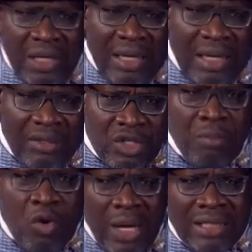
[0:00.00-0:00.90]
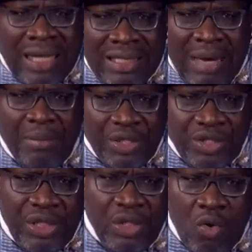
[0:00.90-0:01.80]
some collateral damage
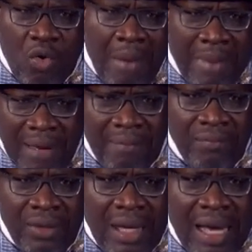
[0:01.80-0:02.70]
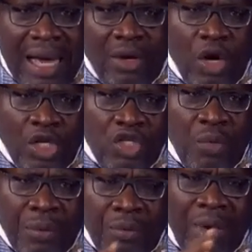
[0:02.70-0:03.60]
in Okuama, and also
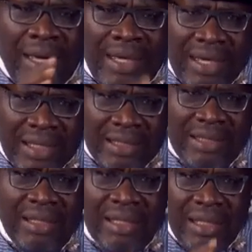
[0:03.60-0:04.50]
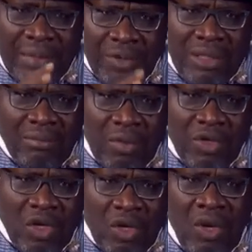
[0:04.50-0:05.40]
people were killed in both
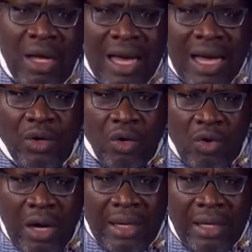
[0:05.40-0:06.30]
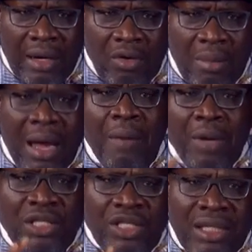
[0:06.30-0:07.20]
Egbomontoro and Okuama.
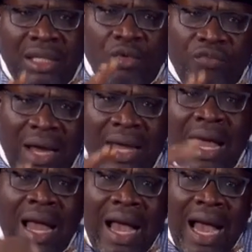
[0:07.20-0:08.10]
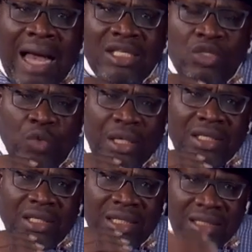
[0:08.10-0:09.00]
But you see, Rufai, as we
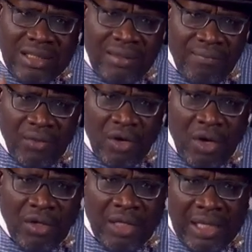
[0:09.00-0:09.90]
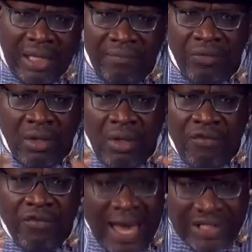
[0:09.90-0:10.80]
sit on the
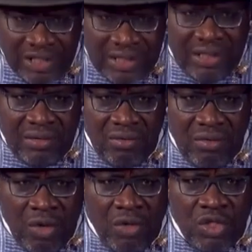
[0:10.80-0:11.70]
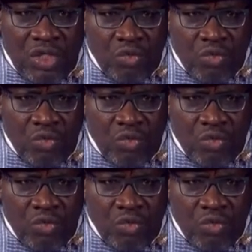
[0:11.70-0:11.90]
facts, once